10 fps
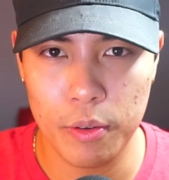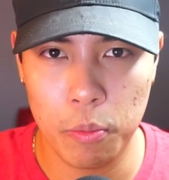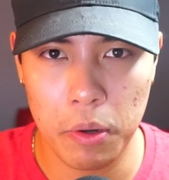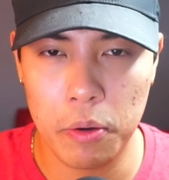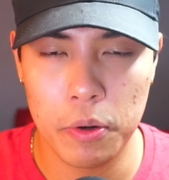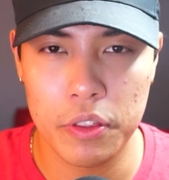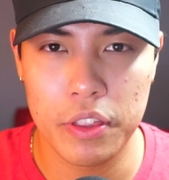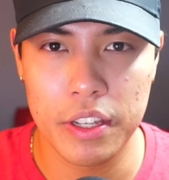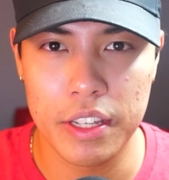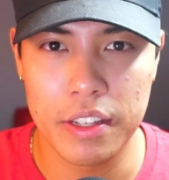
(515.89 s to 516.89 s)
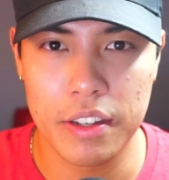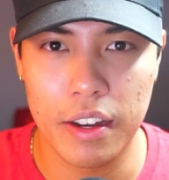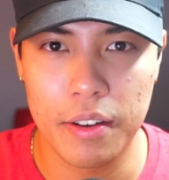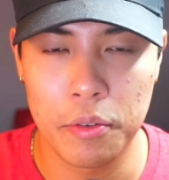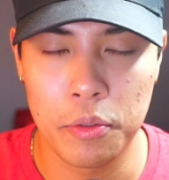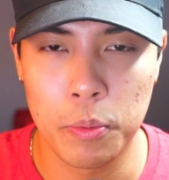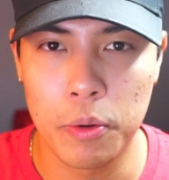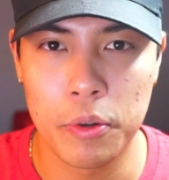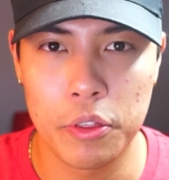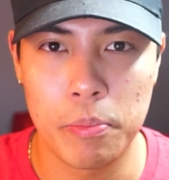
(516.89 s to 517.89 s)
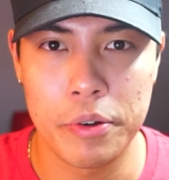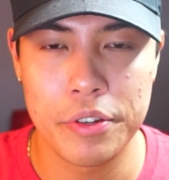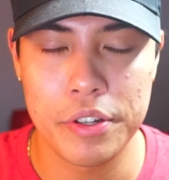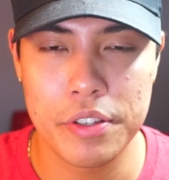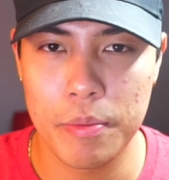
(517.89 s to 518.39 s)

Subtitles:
well worth the purchase.